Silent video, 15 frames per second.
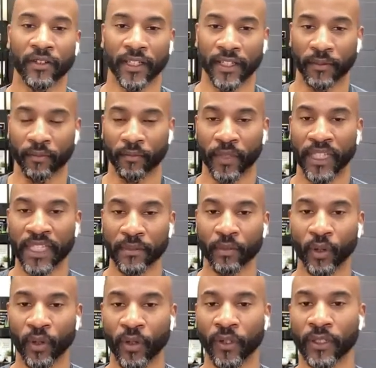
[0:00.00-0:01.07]
Like,
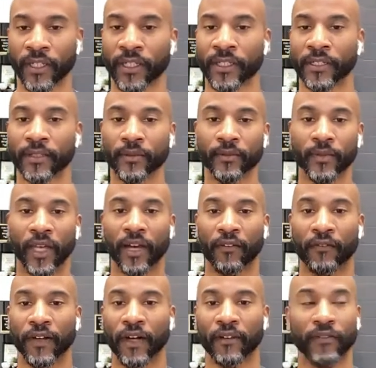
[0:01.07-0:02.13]
people have
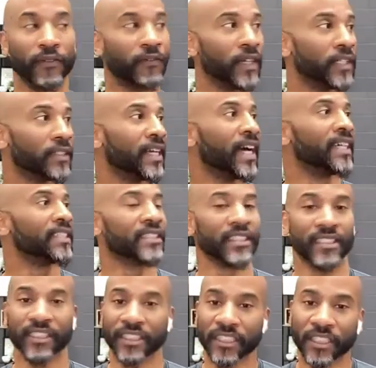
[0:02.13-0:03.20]
found fantastic
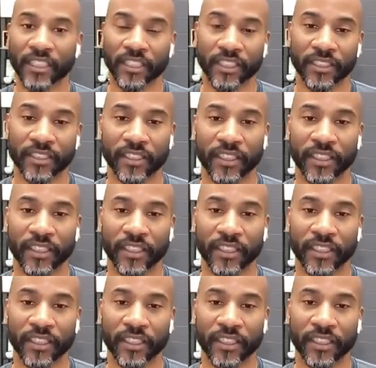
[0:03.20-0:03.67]
niches